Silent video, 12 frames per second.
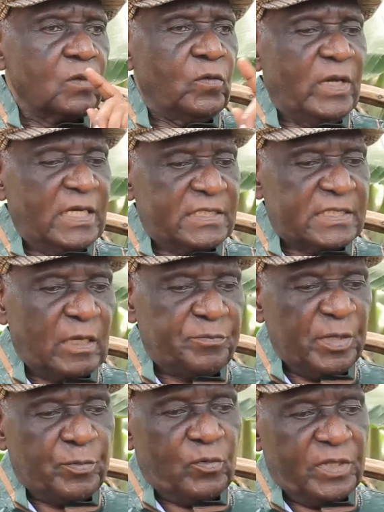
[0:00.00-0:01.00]
we asked some
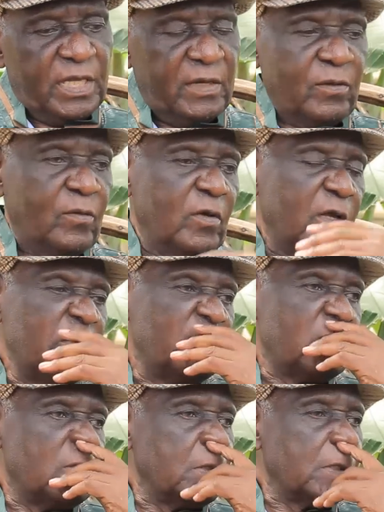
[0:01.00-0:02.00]
people there
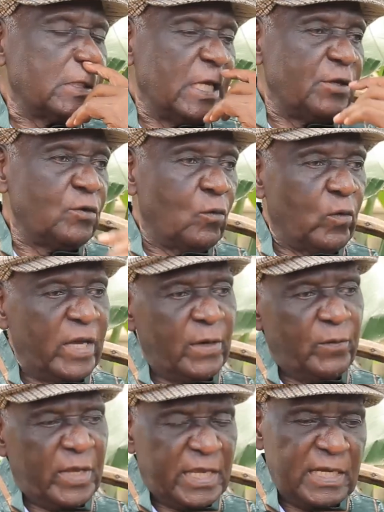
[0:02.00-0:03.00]
if they know where
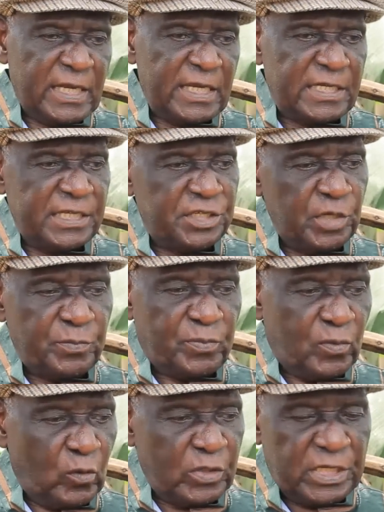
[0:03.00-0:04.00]
we can get a cheap
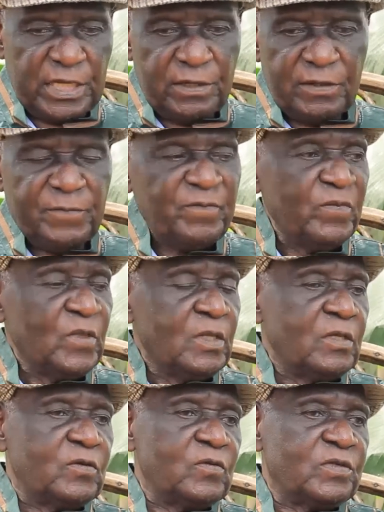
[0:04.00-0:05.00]
hotel
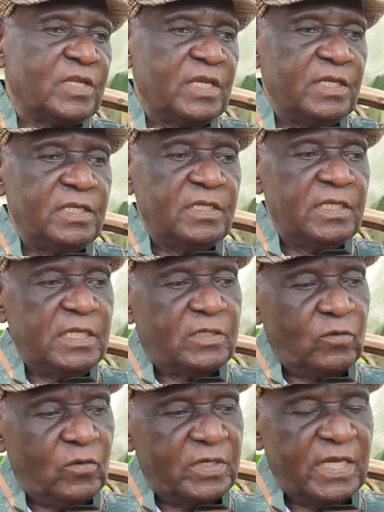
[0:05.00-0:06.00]
to stay in. They
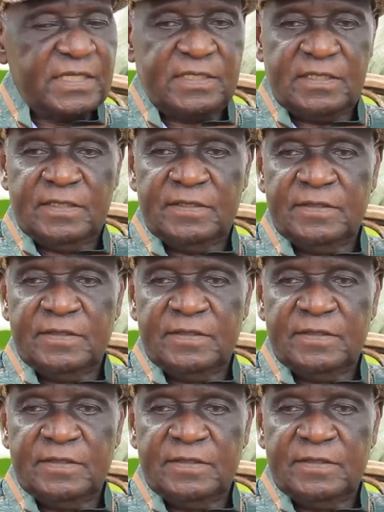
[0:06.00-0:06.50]
told us.